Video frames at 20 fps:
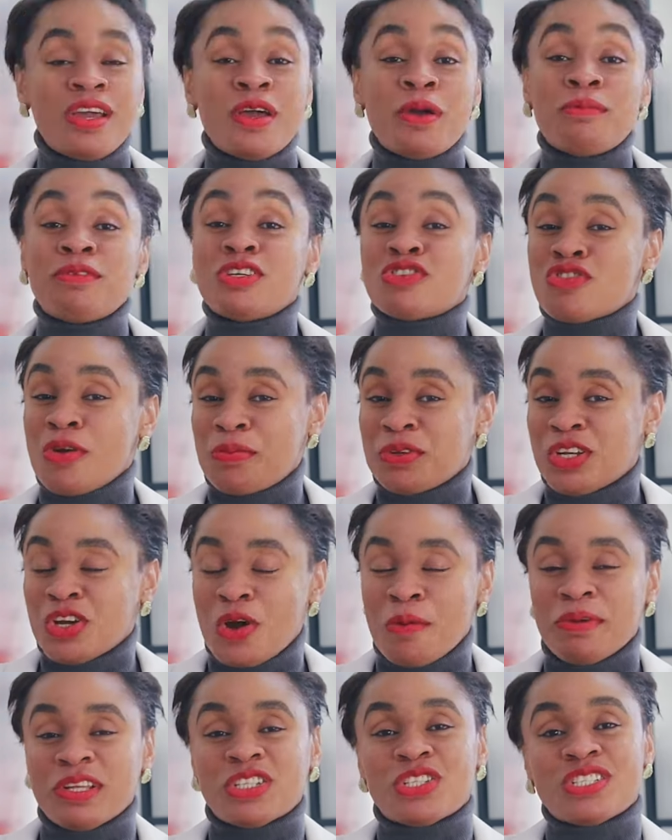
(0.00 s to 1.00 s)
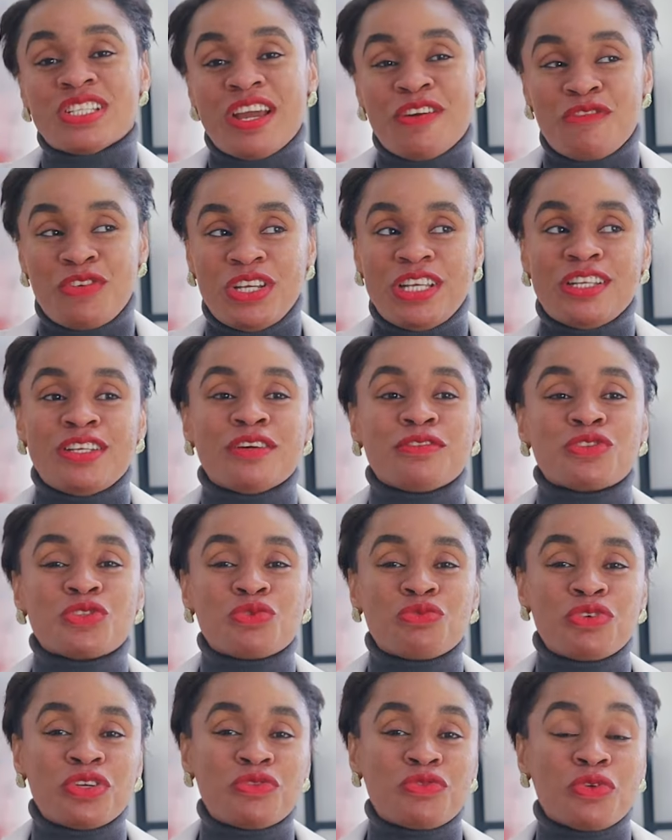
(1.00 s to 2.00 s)
please drop in the comment, because I really love to
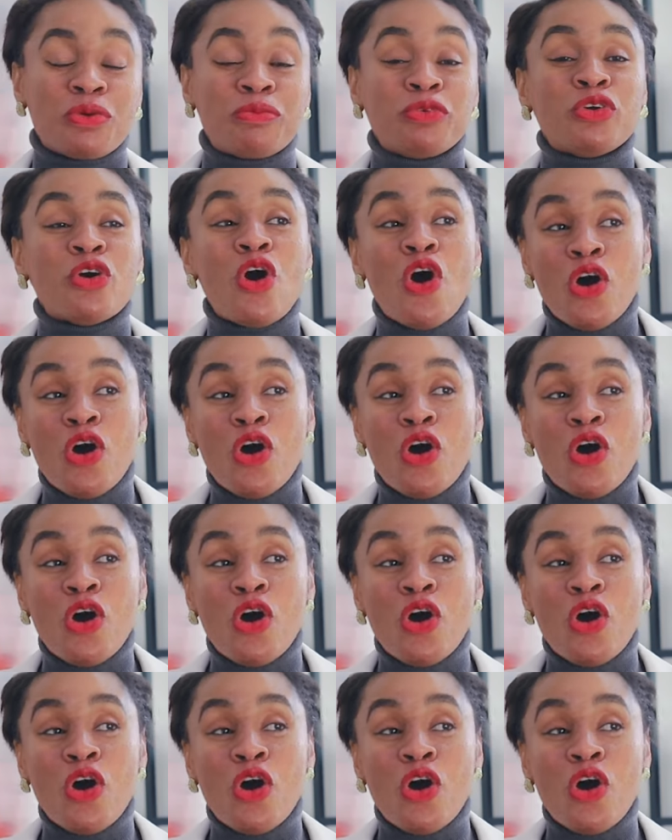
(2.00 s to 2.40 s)
read from you.